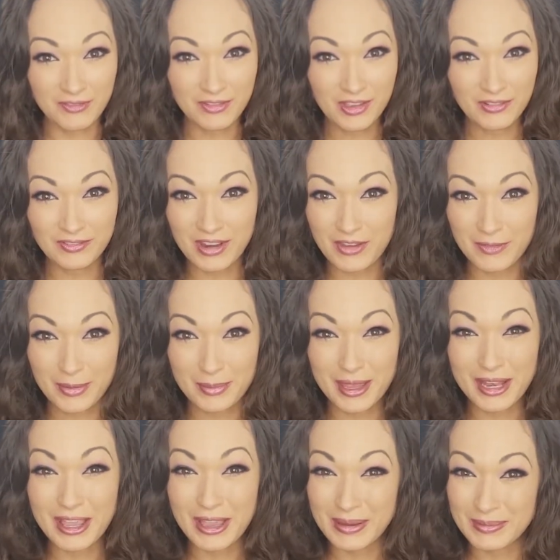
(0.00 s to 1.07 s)
If you've never
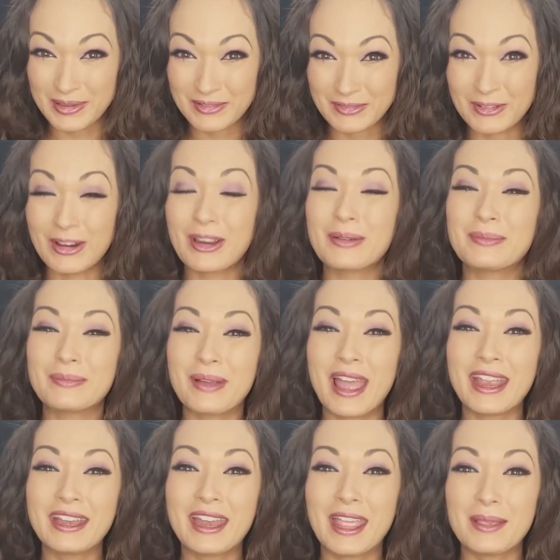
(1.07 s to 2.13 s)
been here before,
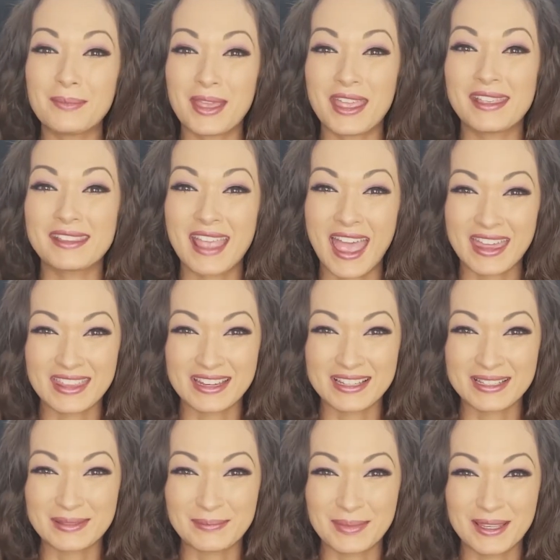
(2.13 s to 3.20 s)
my name is
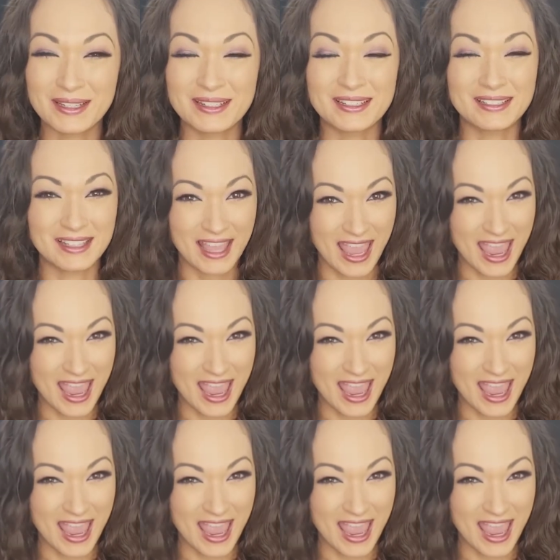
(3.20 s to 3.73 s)
Heather Spears